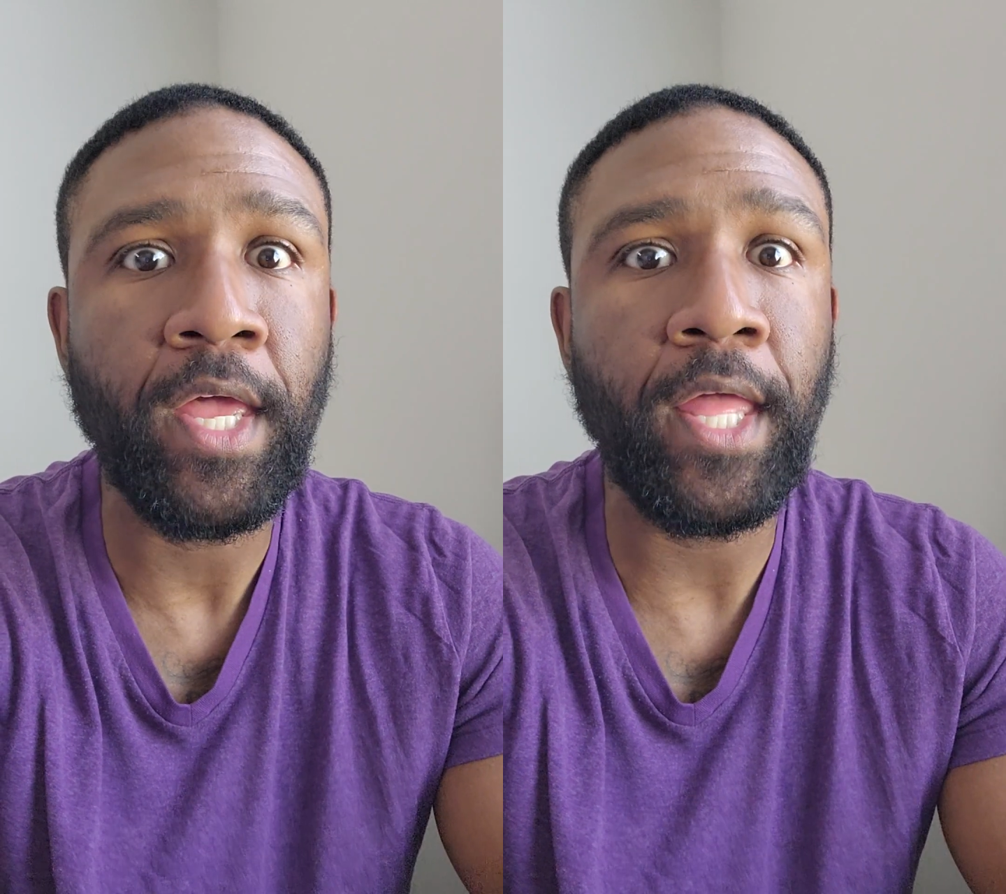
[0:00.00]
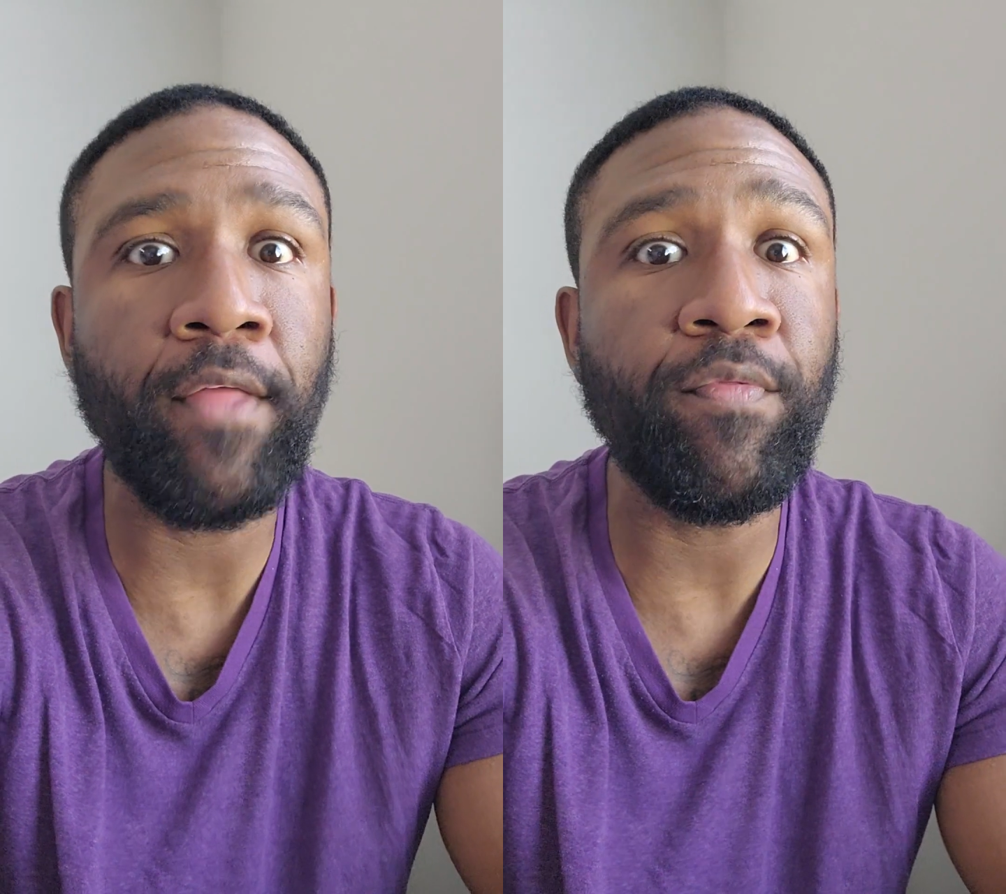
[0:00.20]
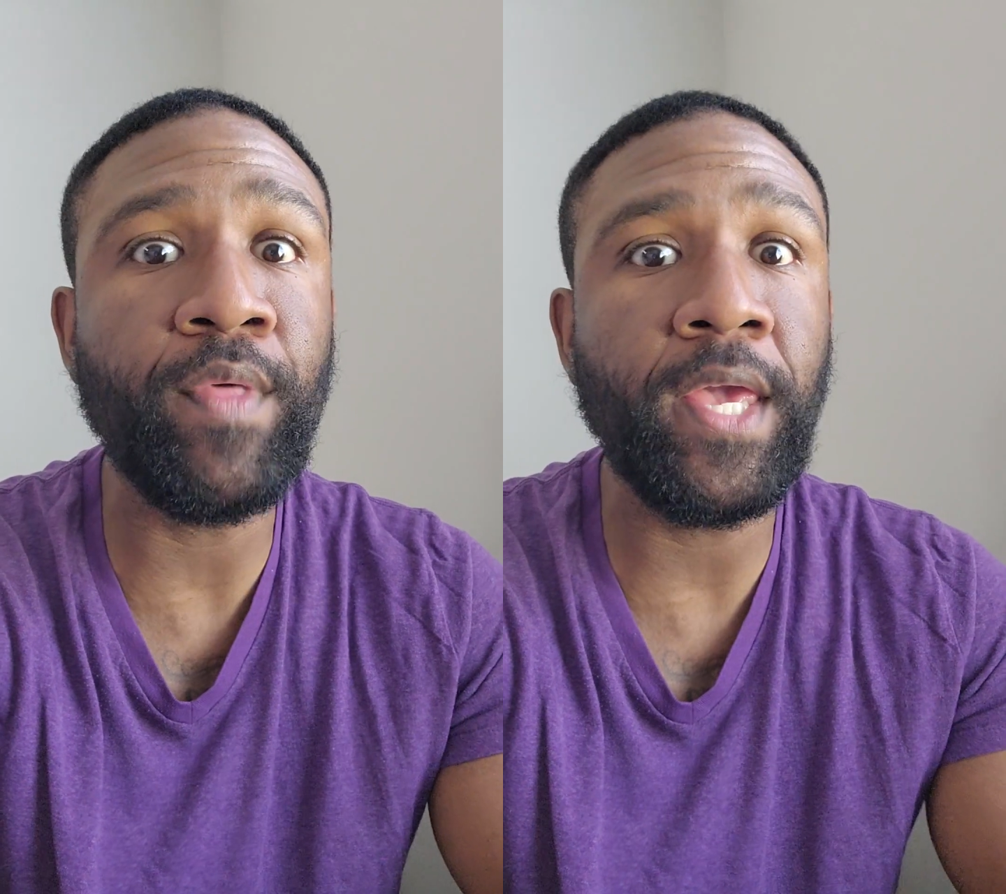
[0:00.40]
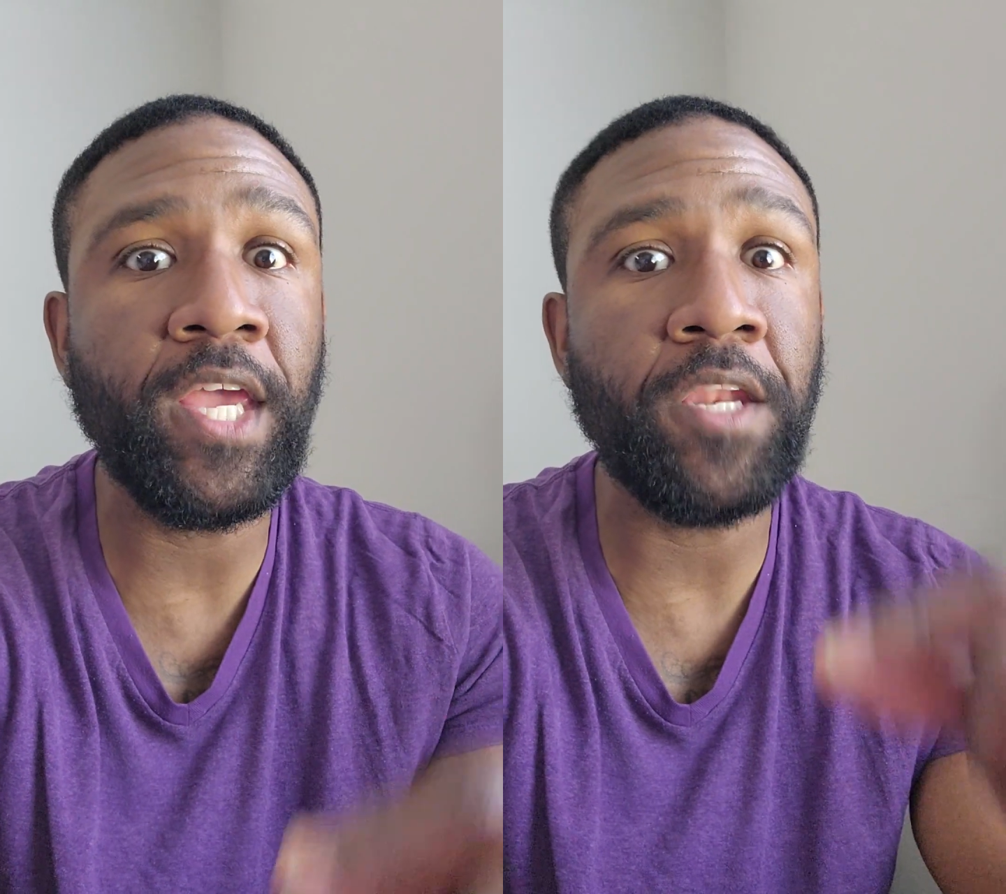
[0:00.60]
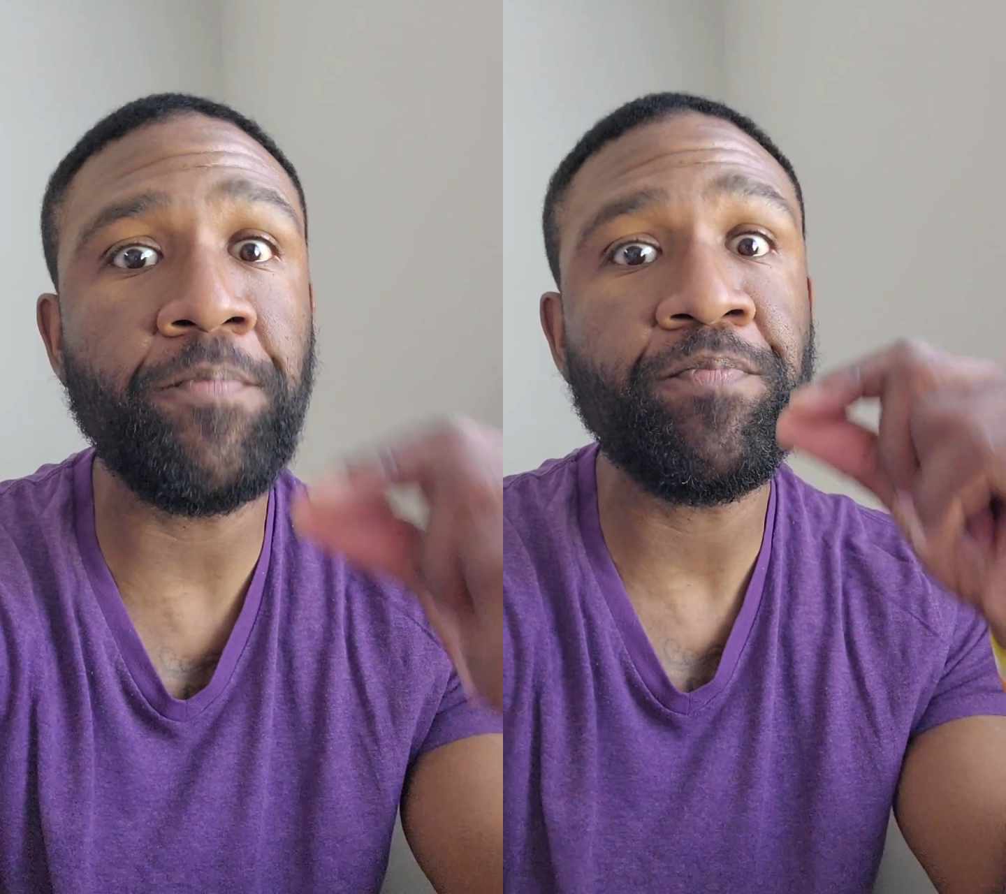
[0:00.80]
And
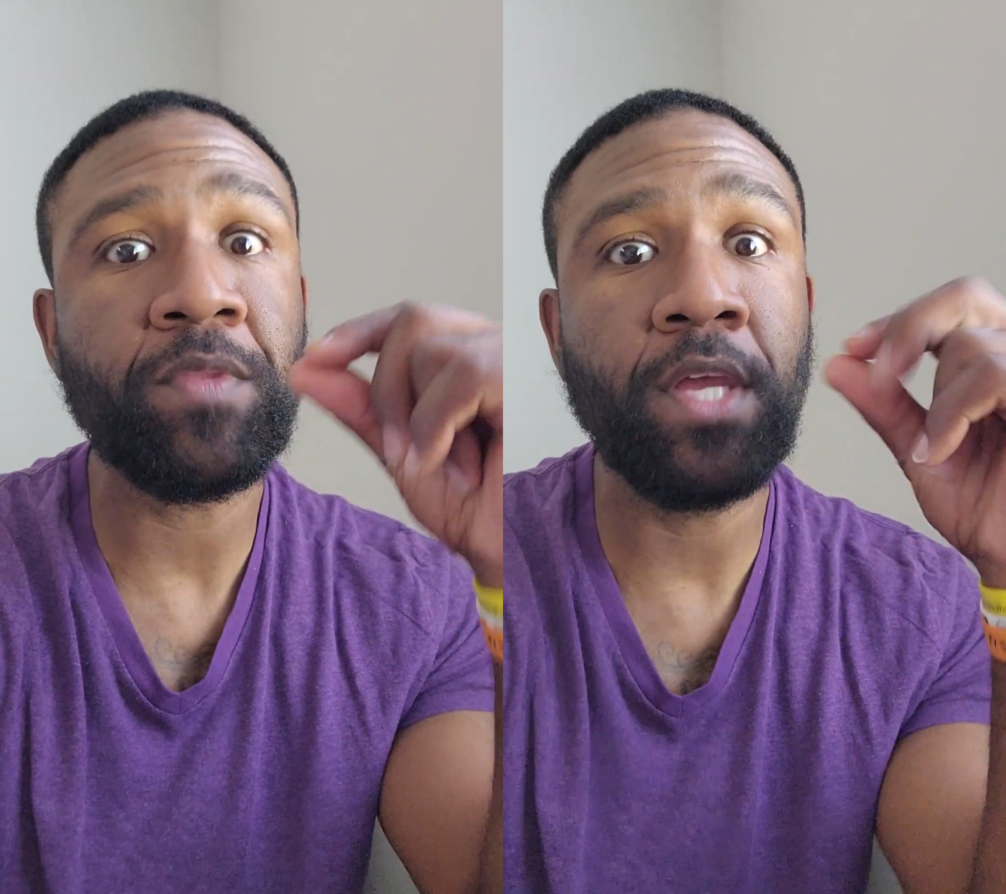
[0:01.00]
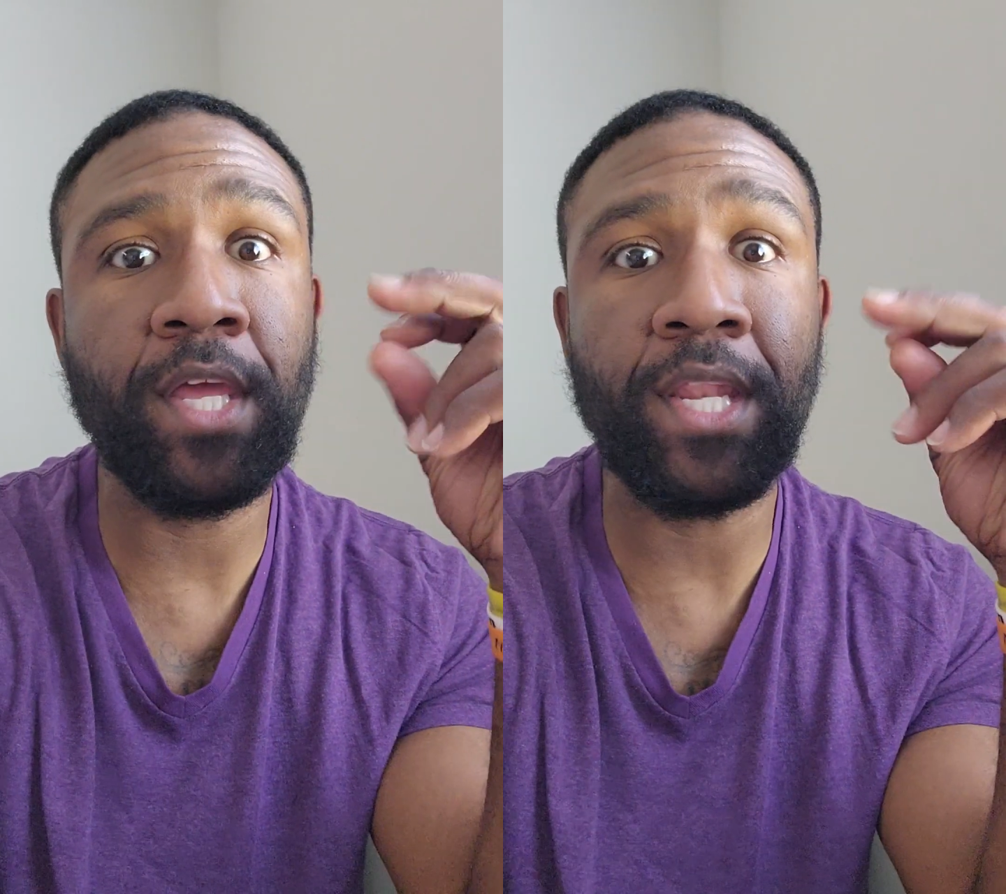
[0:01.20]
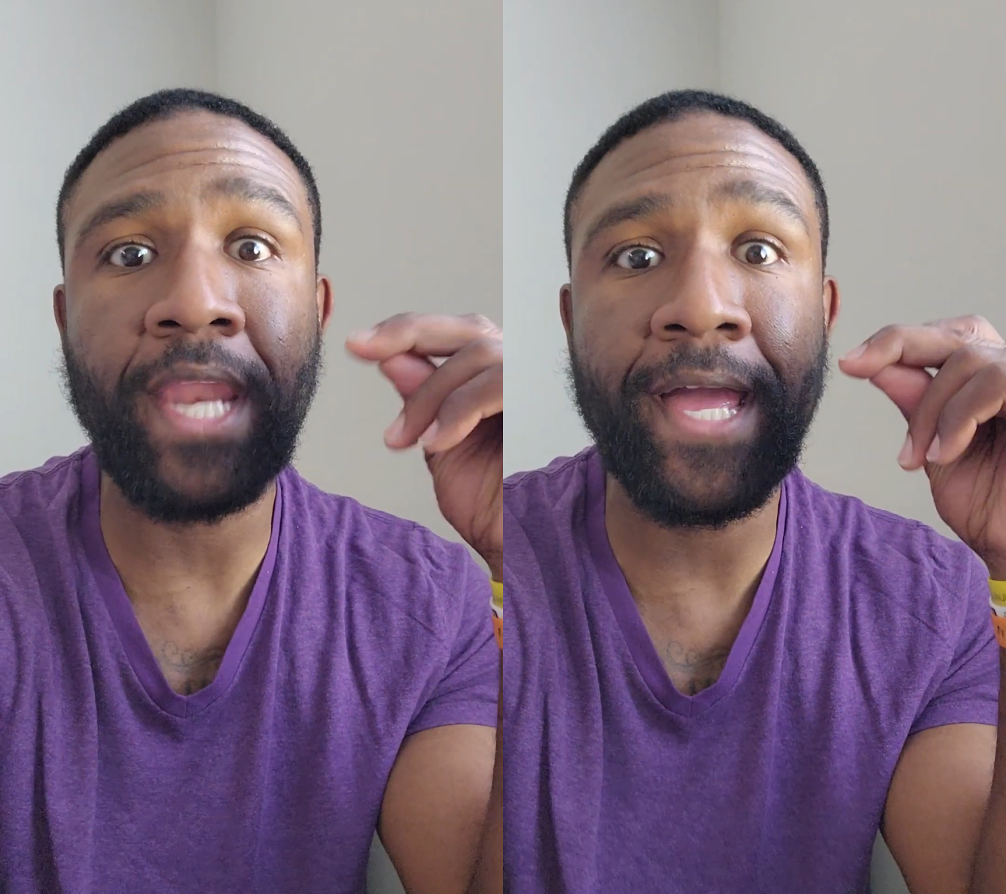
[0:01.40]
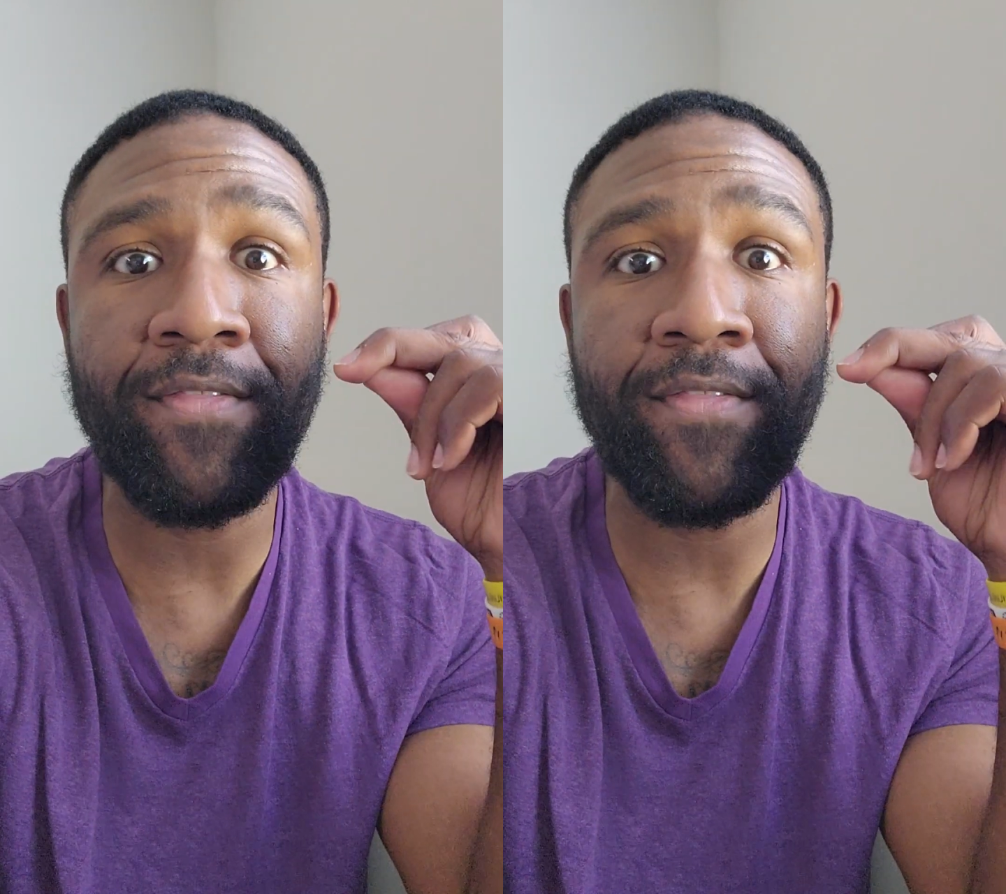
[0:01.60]
then, in like